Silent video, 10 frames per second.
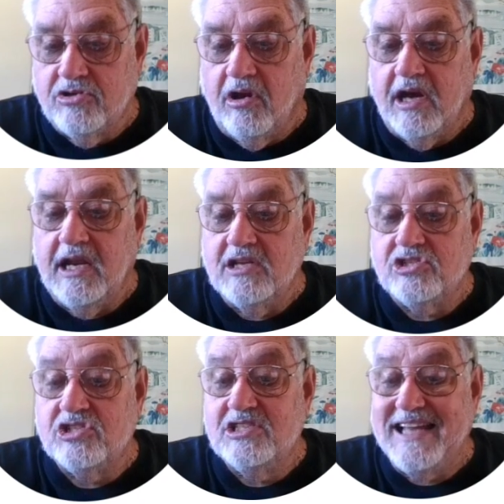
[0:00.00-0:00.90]
on it
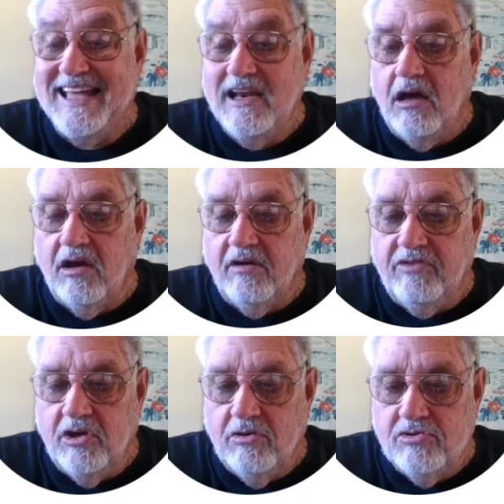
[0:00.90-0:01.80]
instead of
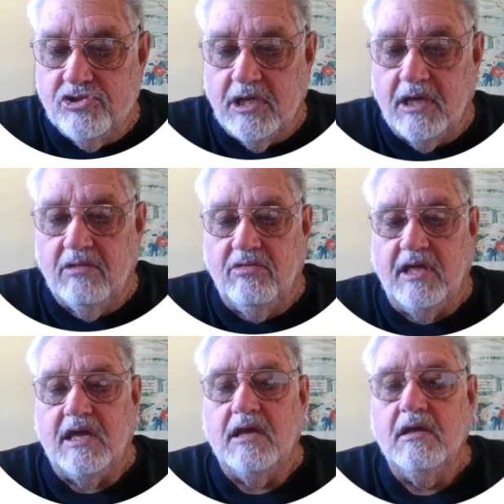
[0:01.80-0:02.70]
using
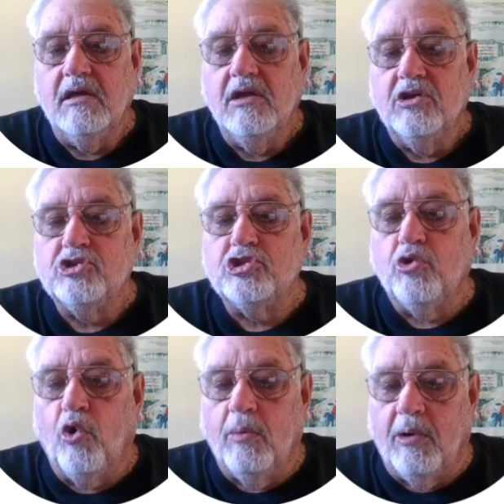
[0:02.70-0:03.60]
the
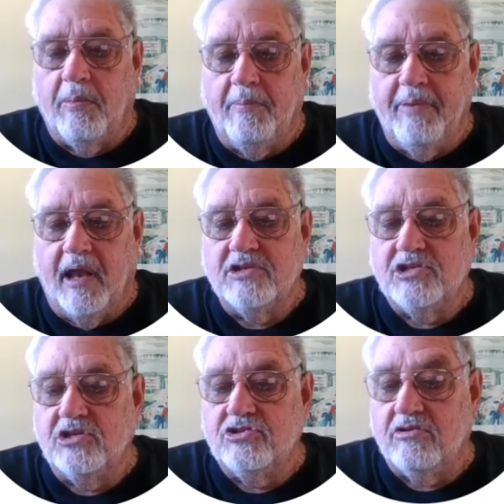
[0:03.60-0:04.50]
storable propellants
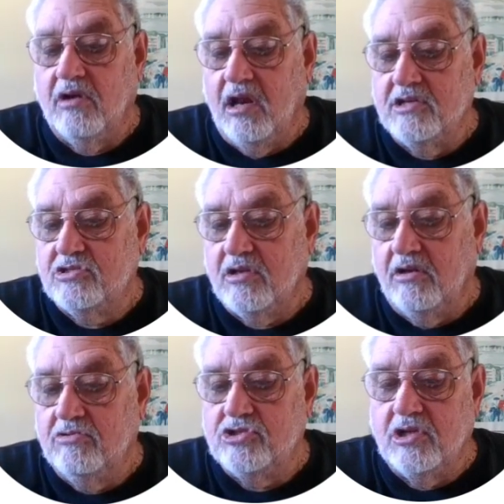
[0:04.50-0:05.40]
as your ullage
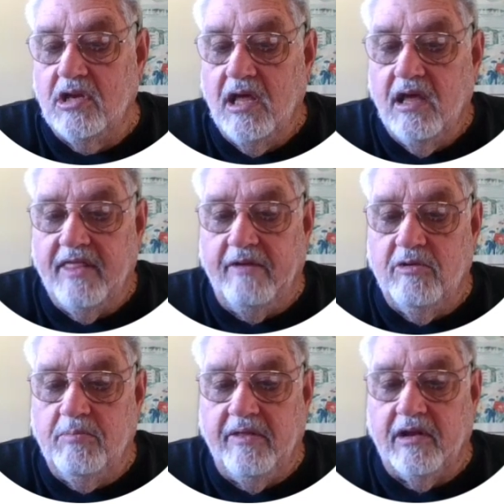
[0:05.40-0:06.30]
solution, they
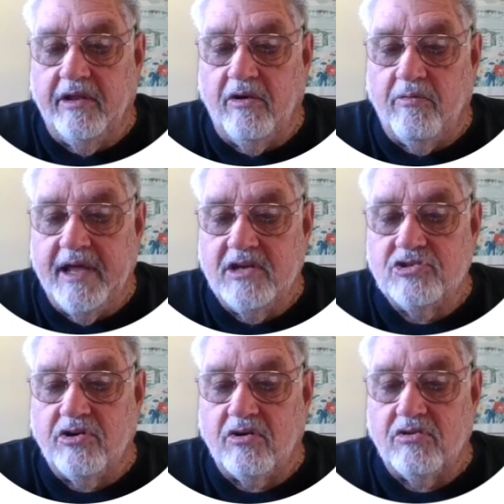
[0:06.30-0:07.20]
would be the little red
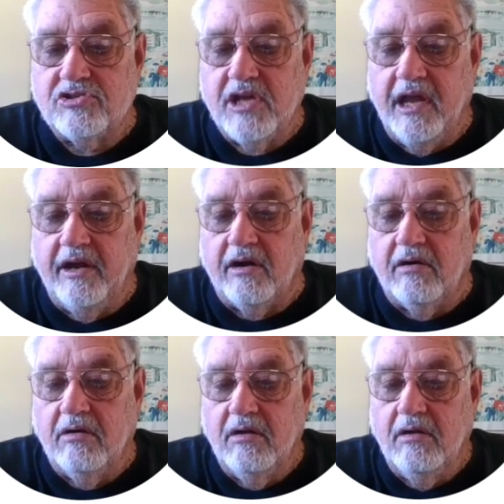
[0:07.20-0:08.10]
circles here.
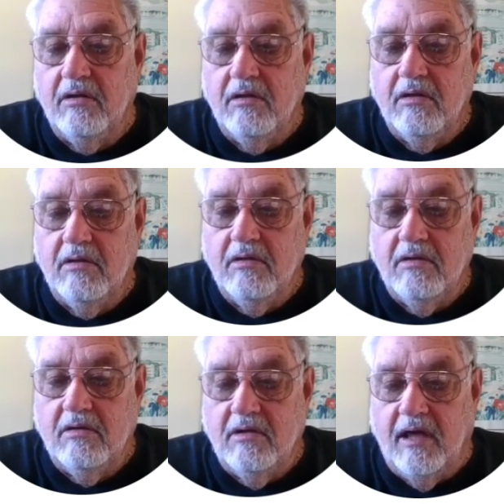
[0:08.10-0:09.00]

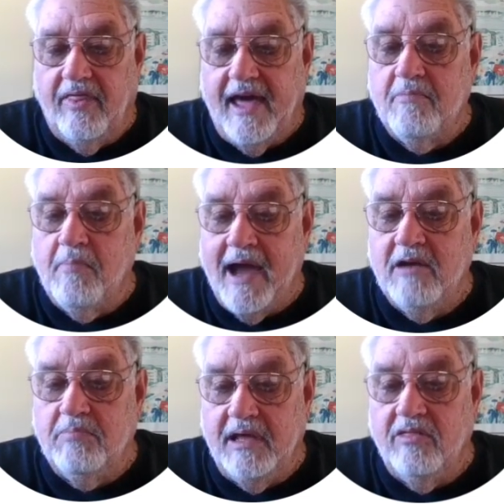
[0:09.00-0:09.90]
Now that
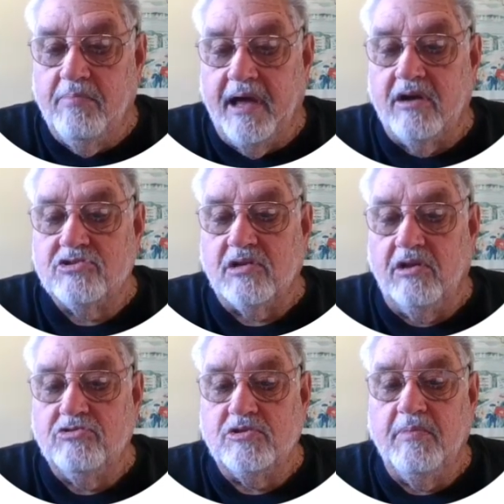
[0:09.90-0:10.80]
might be the better
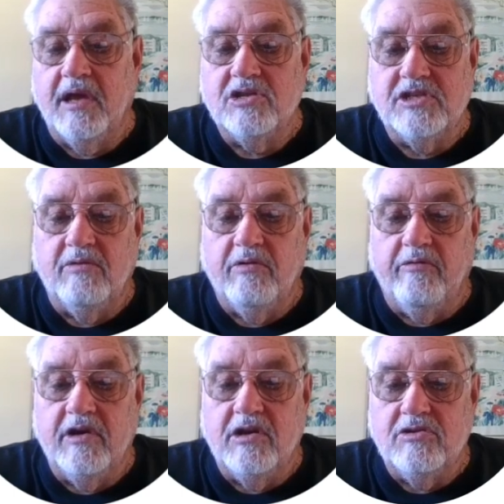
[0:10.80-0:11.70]
solution because it would
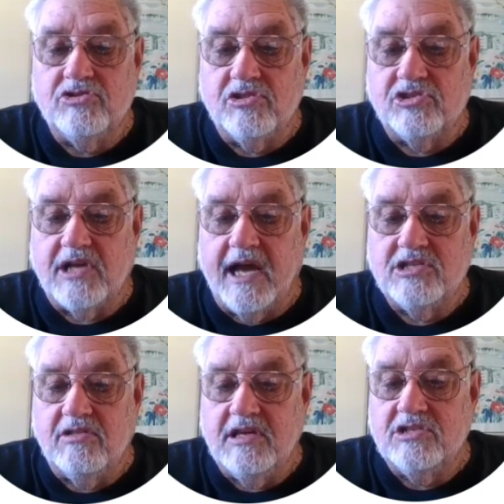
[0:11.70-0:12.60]
reduce the
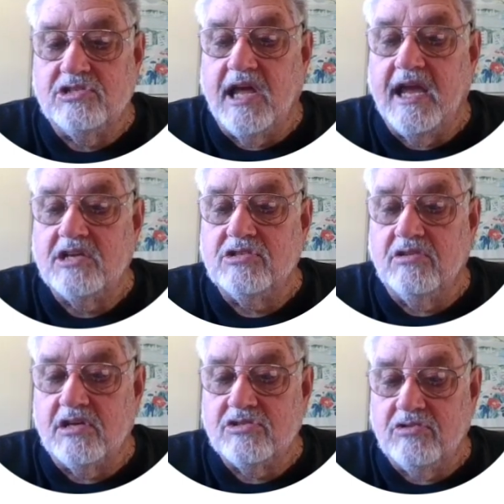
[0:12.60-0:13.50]
size of these tanks and
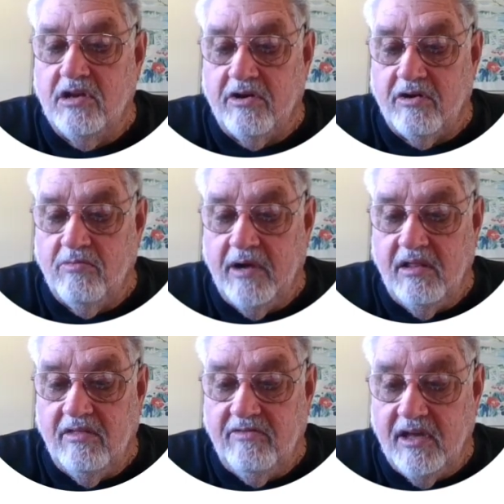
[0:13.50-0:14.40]
thus the inert weight
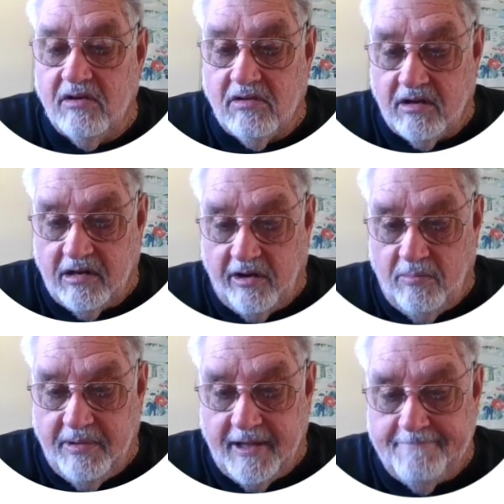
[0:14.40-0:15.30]
of the vehicle a little
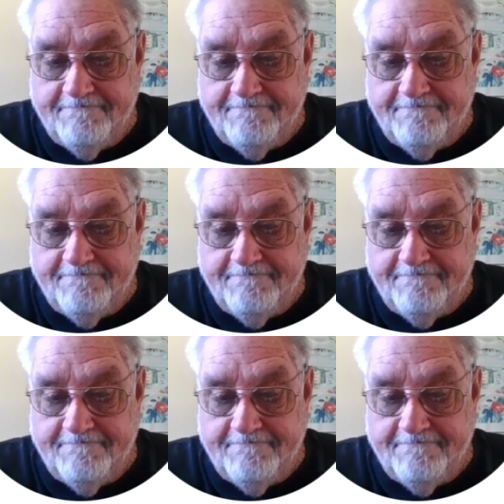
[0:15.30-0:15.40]
bit.